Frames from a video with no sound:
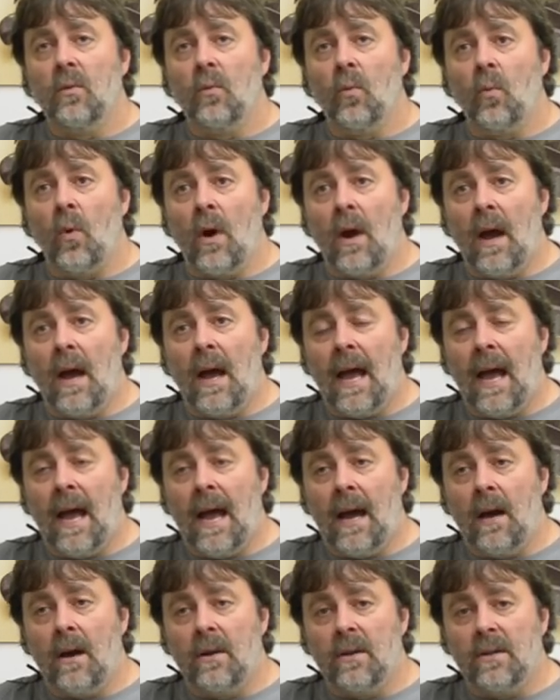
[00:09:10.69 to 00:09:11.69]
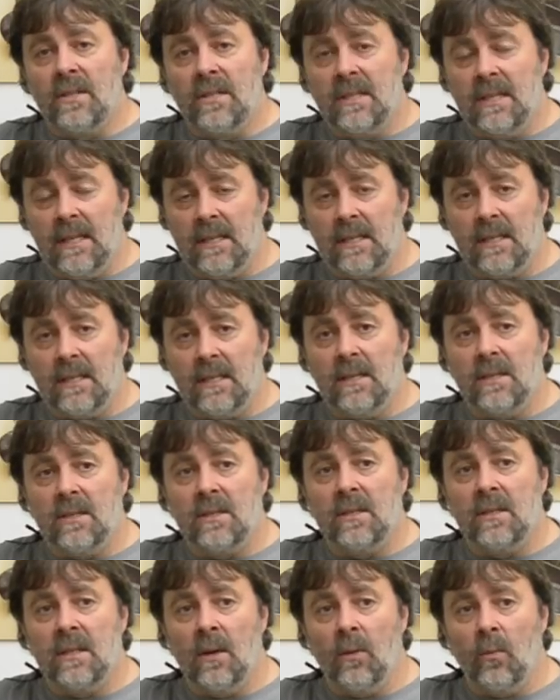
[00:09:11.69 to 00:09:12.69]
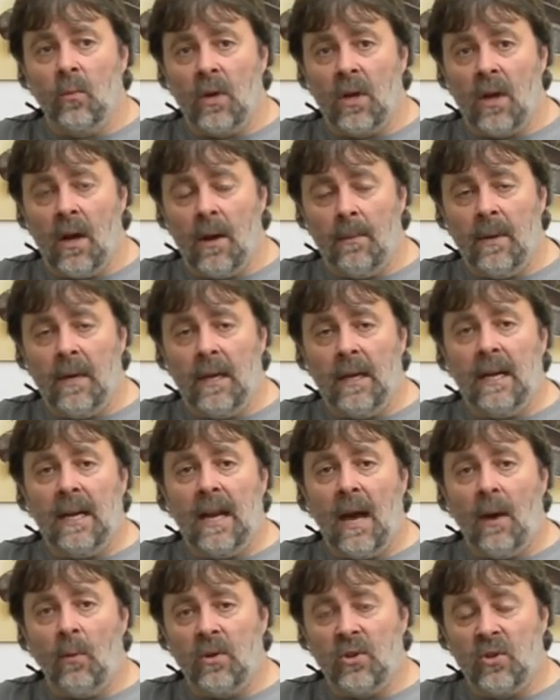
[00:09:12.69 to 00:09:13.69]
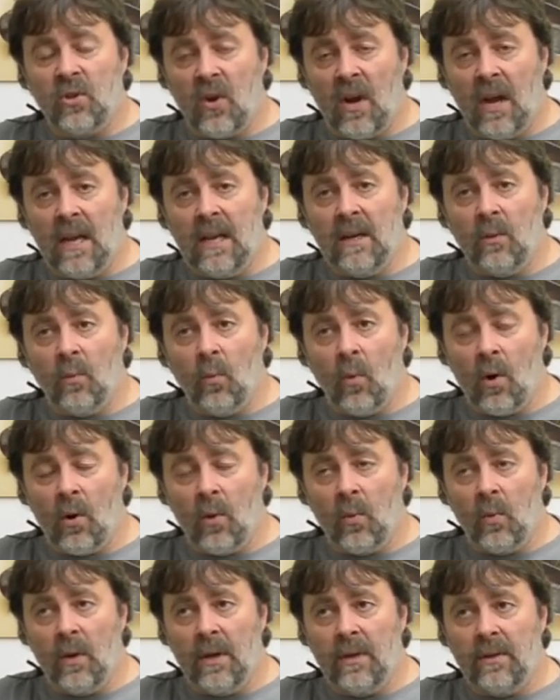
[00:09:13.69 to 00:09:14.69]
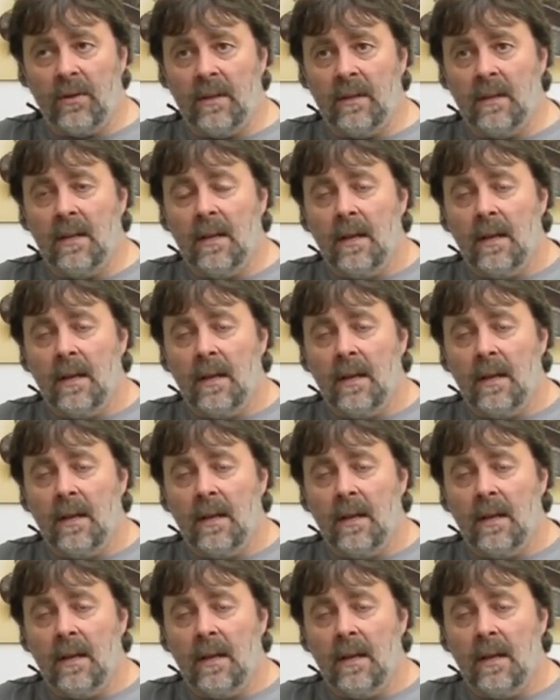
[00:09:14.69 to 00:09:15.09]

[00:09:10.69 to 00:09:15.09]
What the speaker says: where I hired assistants that would come in and I would train and work with, and